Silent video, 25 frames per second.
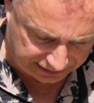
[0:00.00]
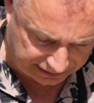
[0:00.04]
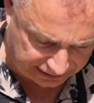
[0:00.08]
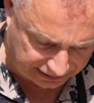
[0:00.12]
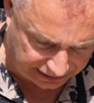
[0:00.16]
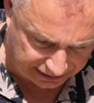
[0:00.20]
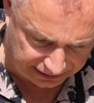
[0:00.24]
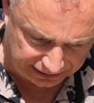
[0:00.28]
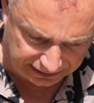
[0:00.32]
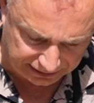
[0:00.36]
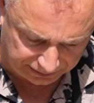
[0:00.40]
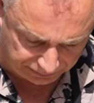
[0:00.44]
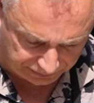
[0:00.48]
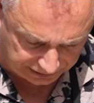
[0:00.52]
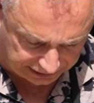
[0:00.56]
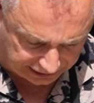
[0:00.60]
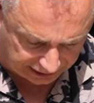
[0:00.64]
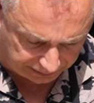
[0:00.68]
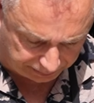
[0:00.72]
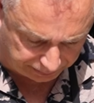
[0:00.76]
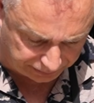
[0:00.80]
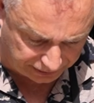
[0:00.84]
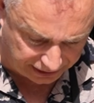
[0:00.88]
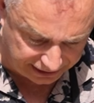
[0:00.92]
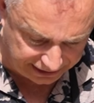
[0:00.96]
Okay, and we're
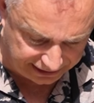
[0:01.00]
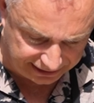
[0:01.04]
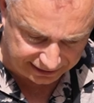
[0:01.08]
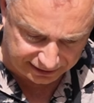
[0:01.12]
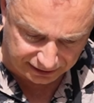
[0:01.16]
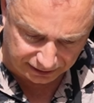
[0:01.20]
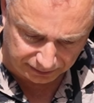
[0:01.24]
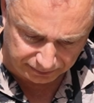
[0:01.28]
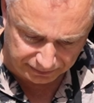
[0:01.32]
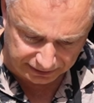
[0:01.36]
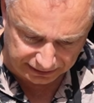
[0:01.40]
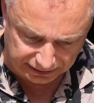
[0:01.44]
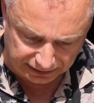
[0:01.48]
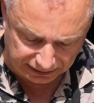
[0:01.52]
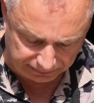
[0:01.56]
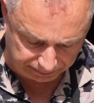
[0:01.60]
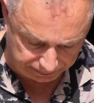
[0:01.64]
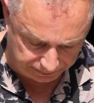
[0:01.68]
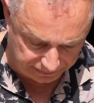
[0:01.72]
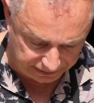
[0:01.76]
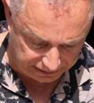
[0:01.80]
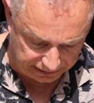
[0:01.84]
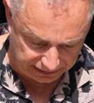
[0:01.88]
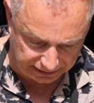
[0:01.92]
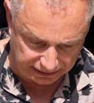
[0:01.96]
going to braise them in the,
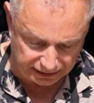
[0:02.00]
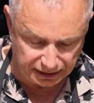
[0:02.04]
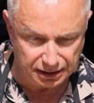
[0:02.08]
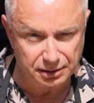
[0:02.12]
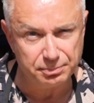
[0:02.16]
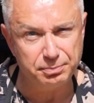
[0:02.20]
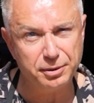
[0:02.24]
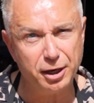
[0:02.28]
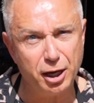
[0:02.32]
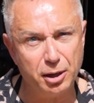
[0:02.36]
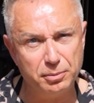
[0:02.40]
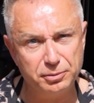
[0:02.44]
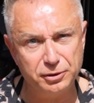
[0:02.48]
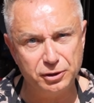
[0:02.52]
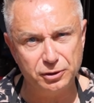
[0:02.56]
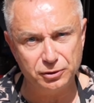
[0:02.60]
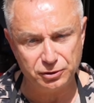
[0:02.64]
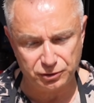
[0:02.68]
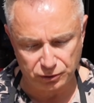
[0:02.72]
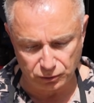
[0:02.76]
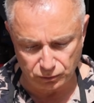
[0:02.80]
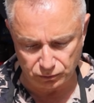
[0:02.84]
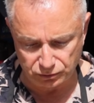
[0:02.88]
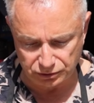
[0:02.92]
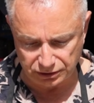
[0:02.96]
in the uh, barbecue
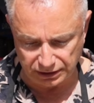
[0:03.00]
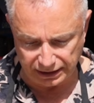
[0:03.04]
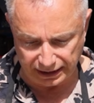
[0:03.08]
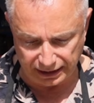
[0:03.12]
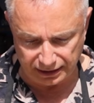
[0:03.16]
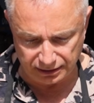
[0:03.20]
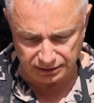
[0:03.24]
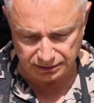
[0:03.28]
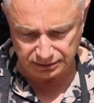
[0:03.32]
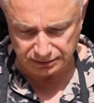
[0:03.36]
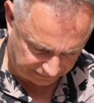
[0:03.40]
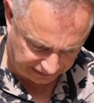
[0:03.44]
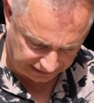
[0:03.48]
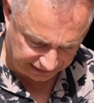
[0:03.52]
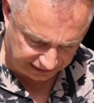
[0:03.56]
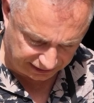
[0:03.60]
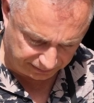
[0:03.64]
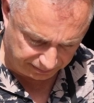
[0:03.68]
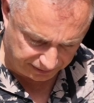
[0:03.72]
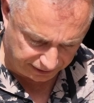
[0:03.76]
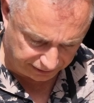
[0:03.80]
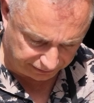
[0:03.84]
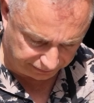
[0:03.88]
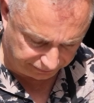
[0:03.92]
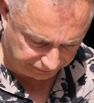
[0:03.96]
sauce now. They
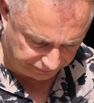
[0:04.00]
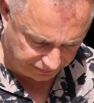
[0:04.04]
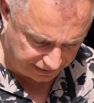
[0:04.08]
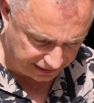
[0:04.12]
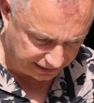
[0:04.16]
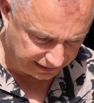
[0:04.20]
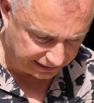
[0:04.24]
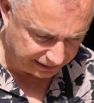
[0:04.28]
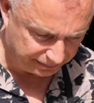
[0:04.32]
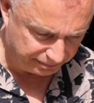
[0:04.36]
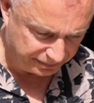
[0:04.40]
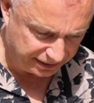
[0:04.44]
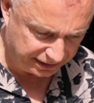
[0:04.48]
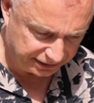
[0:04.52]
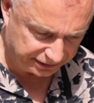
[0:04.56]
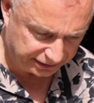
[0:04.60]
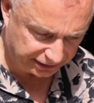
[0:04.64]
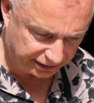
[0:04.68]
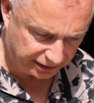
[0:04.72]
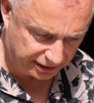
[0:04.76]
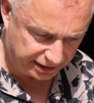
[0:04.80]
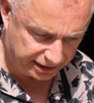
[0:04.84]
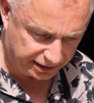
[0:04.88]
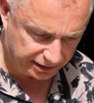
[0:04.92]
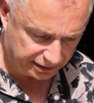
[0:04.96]
smell fucking
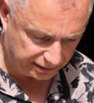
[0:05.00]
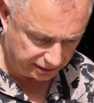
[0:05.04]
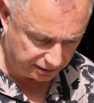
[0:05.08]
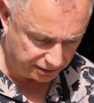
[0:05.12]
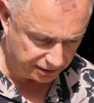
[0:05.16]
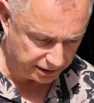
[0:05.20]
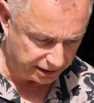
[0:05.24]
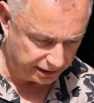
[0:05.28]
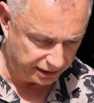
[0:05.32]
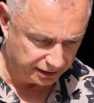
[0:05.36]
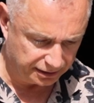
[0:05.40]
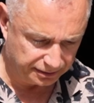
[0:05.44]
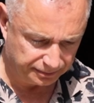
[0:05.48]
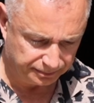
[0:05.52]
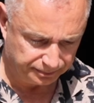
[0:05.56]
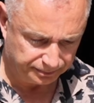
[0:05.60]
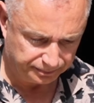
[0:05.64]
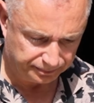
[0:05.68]
magic, I ain't gonna lie to